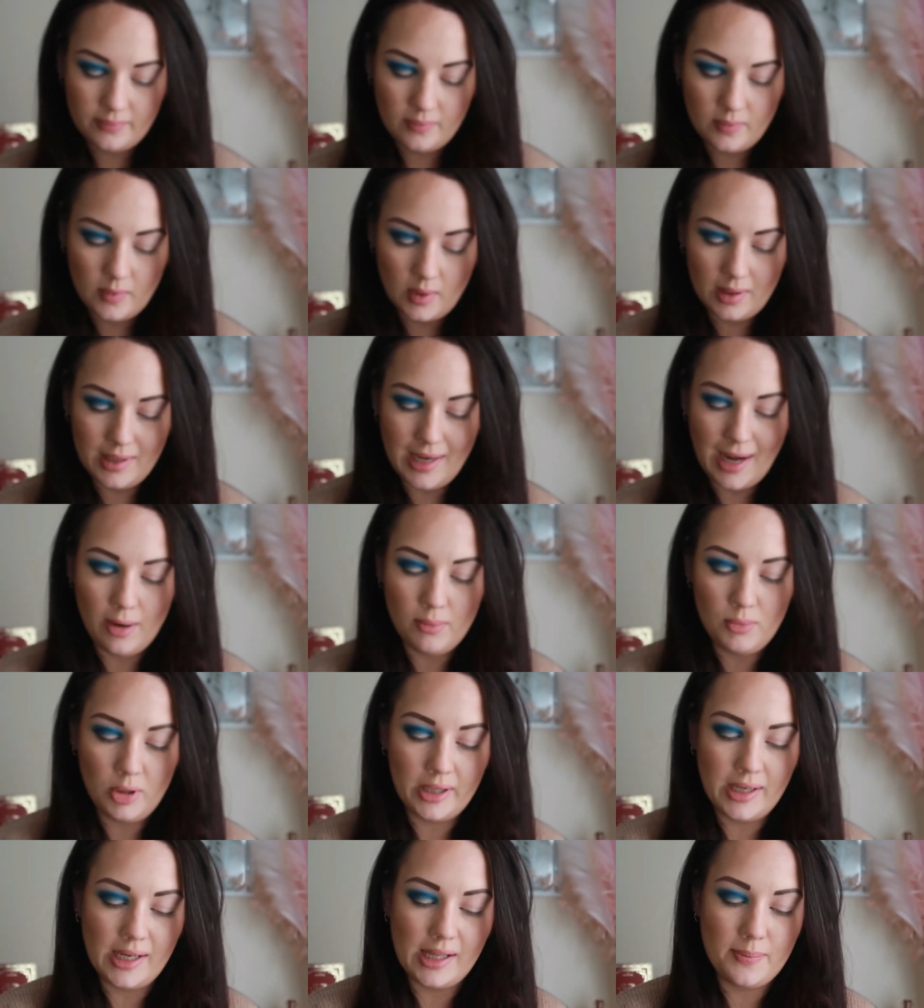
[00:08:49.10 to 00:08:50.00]
Now I'm
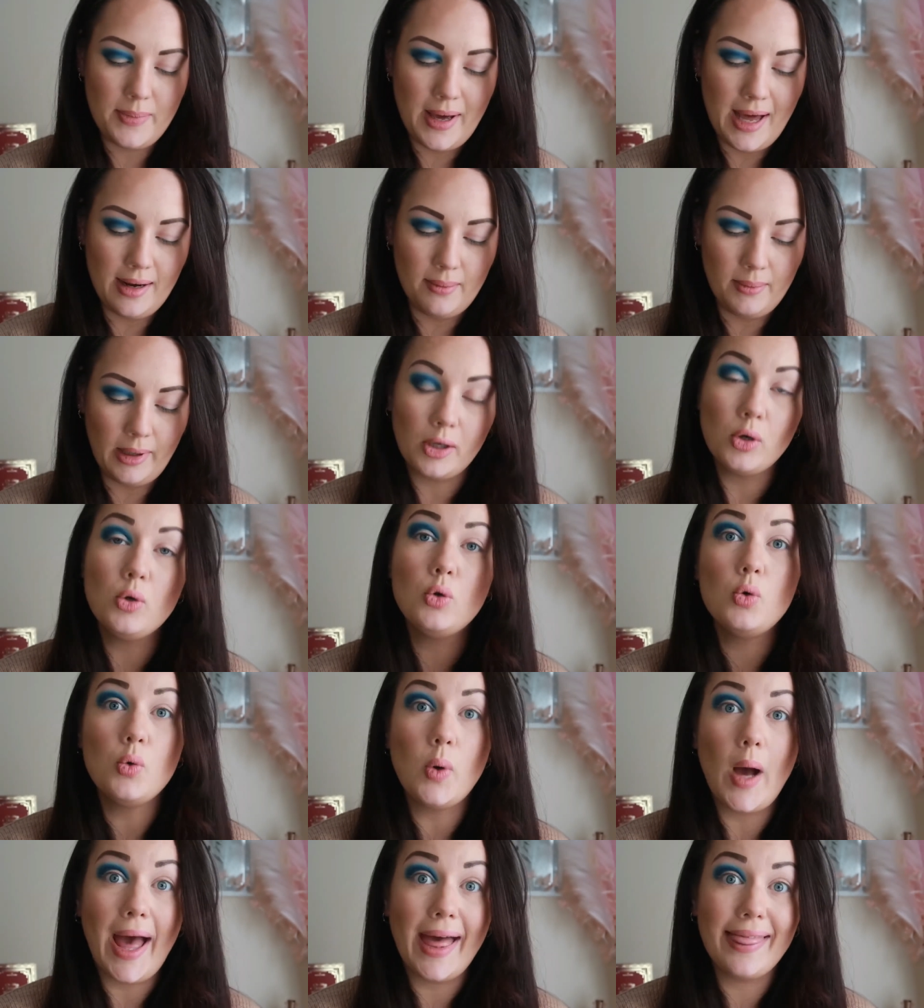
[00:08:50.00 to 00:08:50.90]
looking at the palette, I'm like,
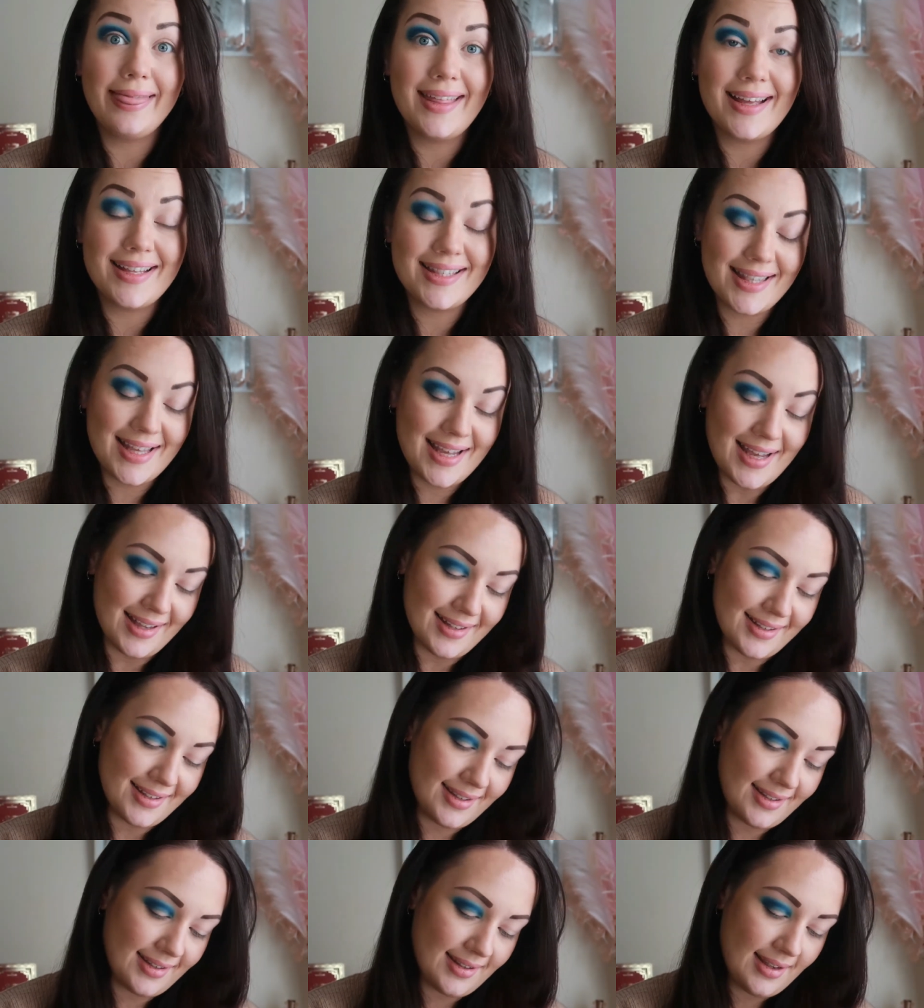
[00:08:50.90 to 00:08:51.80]
oh, and there's this.
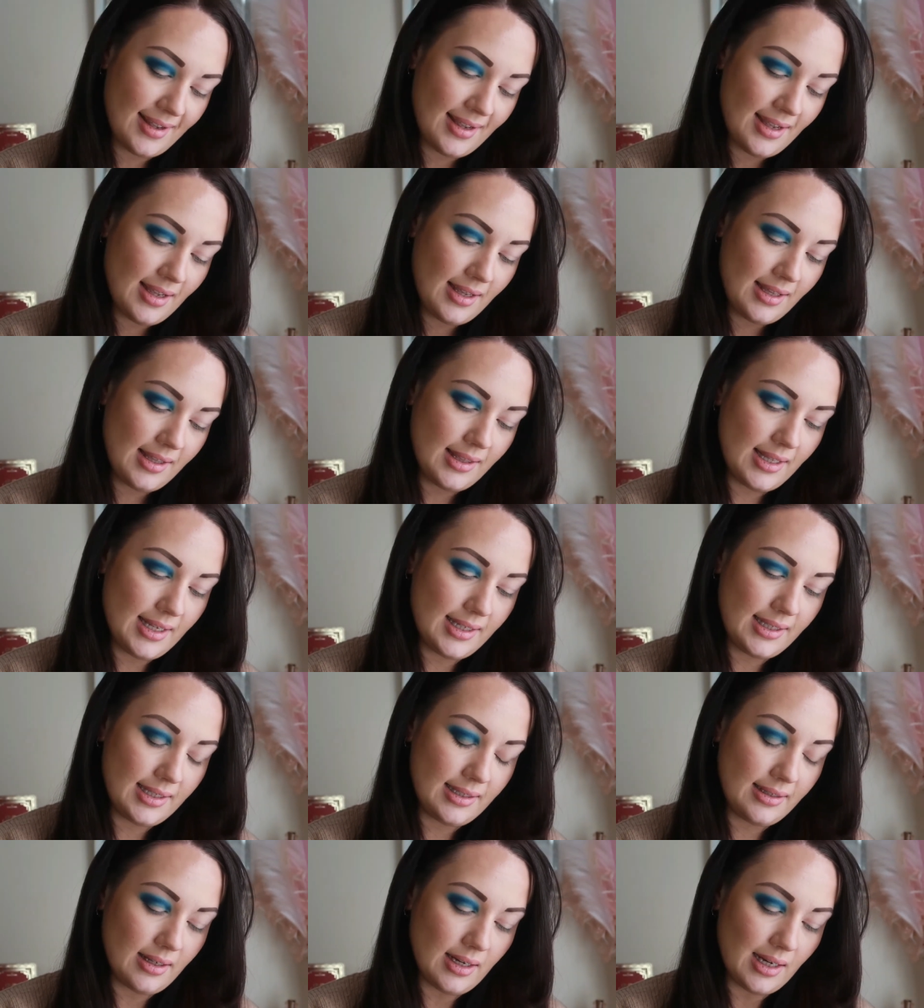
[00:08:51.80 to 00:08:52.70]
This
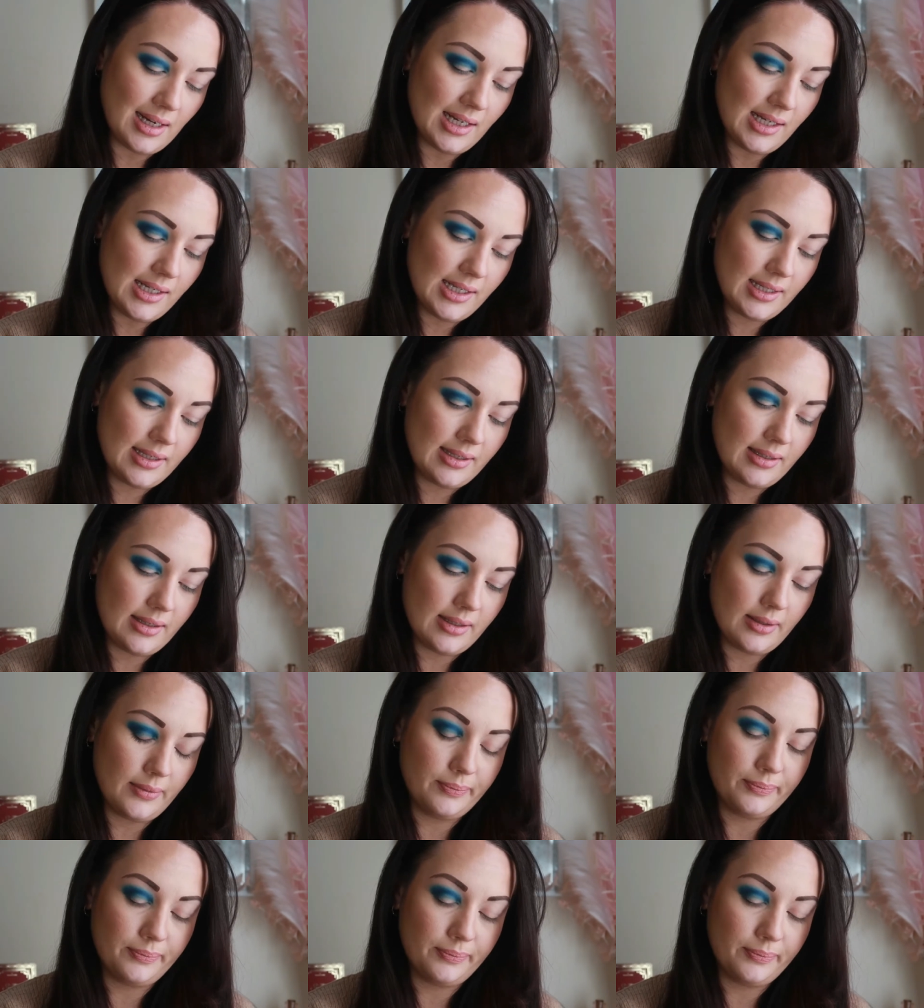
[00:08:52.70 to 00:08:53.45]
is Gus.